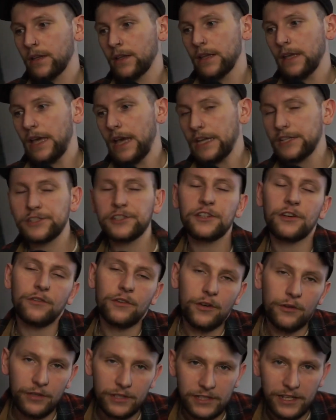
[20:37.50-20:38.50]
I just don't know
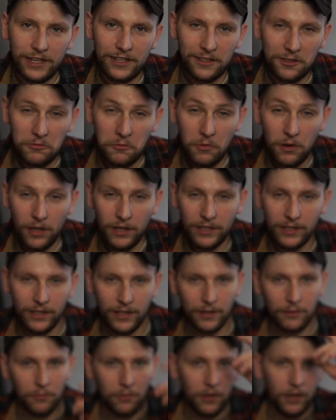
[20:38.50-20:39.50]
exactly what yet,
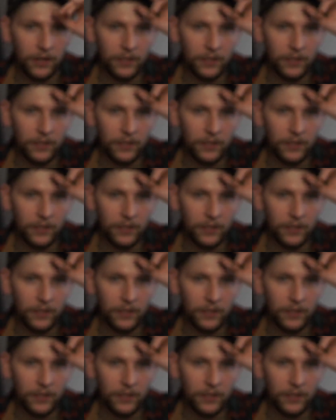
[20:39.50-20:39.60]
right?